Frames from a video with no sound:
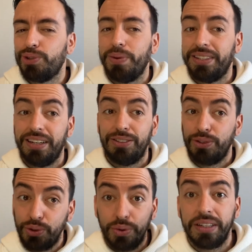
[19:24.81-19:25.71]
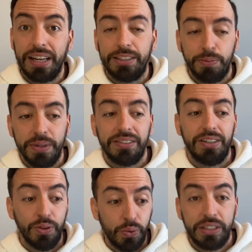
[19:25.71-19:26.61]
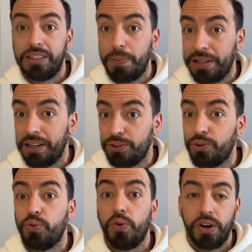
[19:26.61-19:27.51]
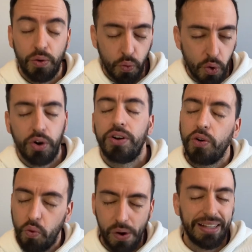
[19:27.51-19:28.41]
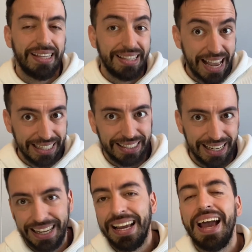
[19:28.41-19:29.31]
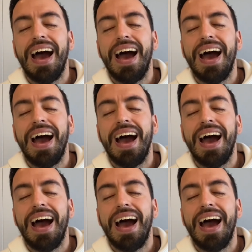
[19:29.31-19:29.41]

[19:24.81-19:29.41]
but there's 2 detachments in which the battlesuits will work quite nicely.